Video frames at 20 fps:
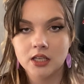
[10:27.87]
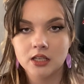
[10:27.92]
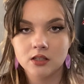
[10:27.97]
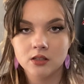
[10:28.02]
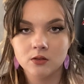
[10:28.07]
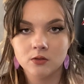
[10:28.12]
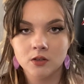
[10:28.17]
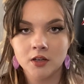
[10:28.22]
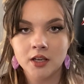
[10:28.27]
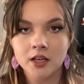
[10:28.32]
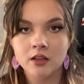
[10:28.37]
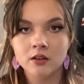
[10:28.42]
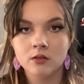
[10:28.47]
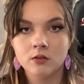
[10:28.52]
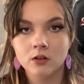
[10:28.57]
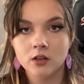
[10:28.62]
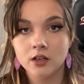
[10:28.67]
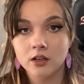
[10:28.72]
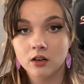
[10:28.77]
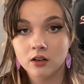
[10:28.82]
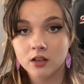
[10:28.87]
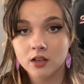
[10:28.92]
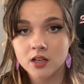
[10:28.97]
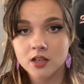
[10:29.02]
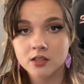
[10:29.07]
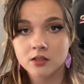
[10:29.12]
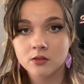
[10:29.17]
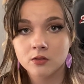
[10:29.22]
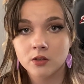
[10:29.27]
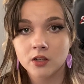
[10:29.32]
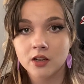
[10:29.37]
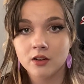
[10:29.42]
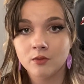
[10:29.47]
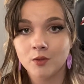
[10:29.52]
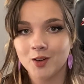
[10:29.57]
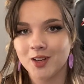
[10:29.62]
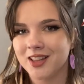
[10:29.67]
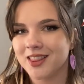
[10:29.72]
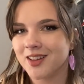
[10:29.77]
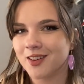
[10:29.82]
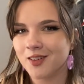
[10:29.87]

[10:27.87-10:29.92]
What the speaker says: historian or an art historian will get